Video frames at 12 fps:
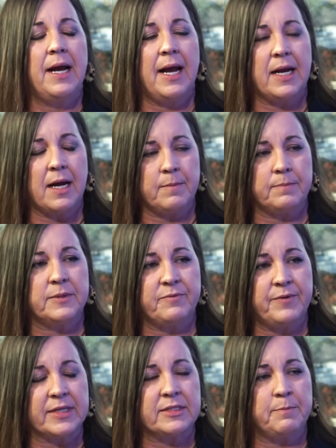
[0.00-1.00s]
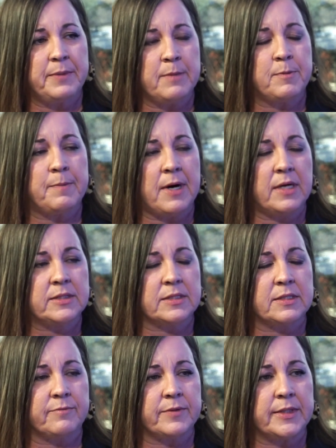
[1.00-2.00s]
and I'm affecting people
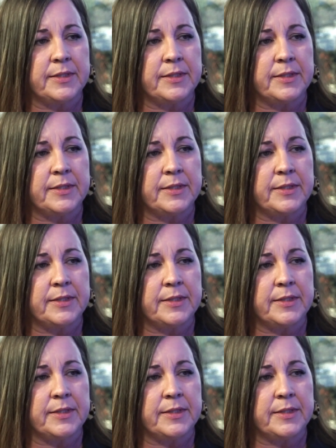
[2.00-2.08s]
positively.